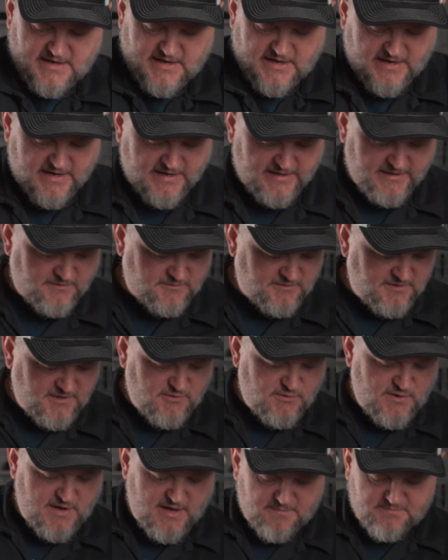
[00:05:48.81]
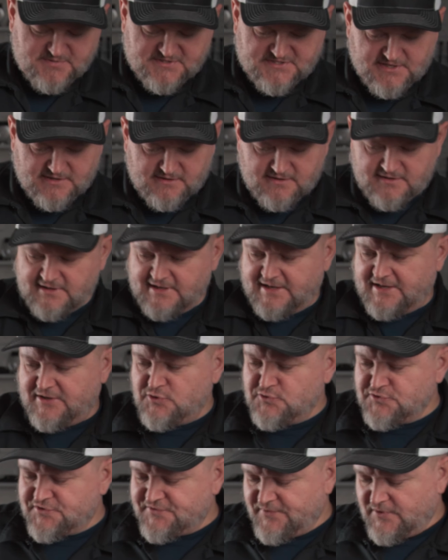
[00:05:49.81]
I don't know how particularly
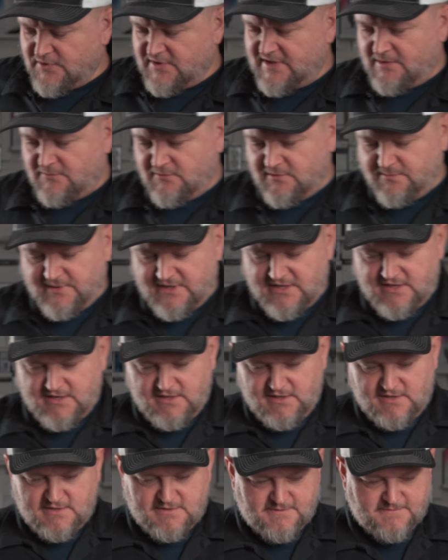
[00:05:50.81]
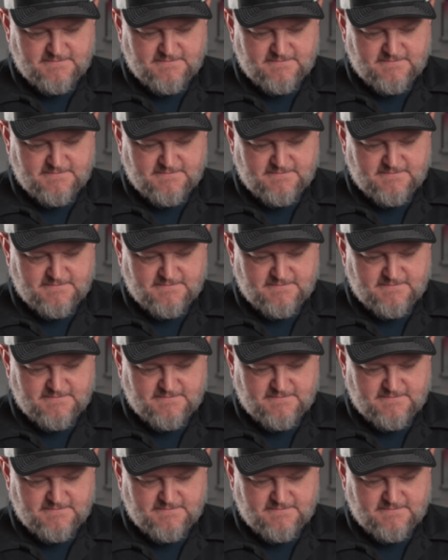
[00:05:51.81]
useful that would be,